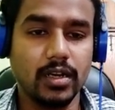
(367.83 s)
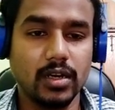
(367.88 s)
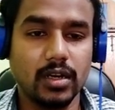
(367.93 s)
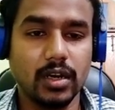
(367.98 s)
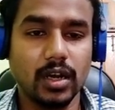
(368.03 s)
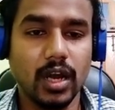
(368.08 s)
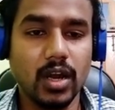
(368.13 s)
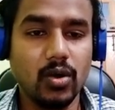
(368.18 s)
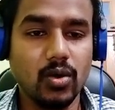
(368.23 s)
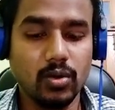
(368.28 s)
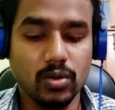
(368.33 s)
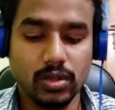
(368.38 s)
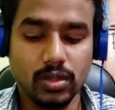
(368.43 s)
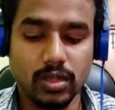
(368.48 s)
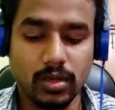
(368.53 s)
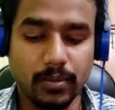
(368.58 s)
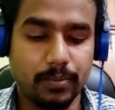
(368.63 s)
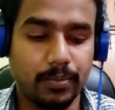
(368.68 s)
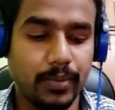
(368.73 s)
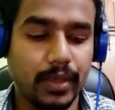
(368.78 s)
now
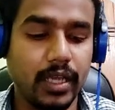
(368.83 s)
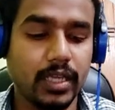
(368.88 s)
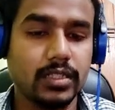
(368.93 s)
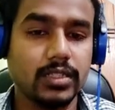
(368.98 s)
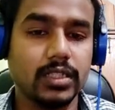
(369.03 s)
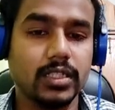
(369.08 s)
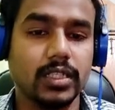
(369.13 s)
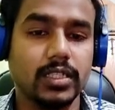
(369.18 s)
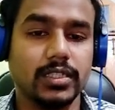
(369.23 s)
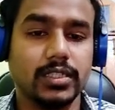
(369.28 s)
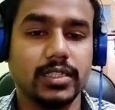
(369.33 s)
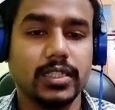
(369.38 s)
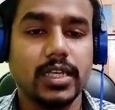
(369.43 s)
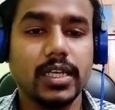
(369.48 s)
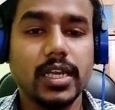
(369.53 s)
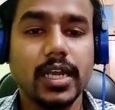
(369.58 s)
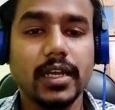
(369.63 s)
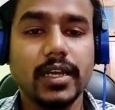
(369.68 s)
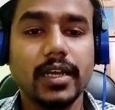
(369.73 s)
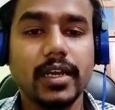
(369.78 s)
the page is
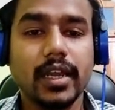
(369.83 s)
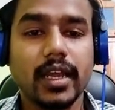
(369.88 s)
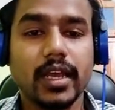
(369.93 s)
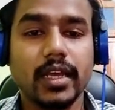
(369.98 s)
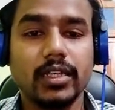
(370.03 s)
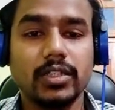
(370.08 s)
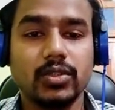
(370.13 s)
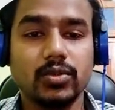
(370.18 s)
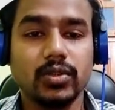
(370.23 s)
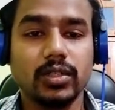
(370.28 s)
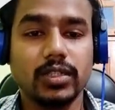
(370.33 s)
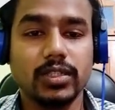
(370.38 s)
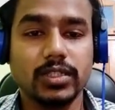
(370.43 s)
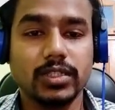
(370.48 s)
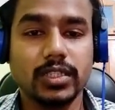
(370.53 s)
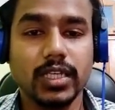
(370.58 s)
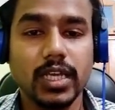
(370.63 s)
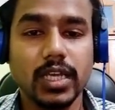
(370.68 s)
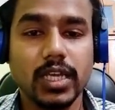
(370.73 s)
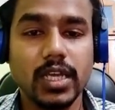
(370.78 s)
created, as you can
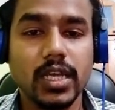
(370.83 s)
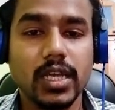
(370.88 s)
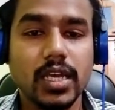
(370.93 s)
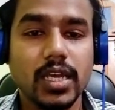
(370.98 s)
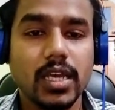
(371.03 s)
see.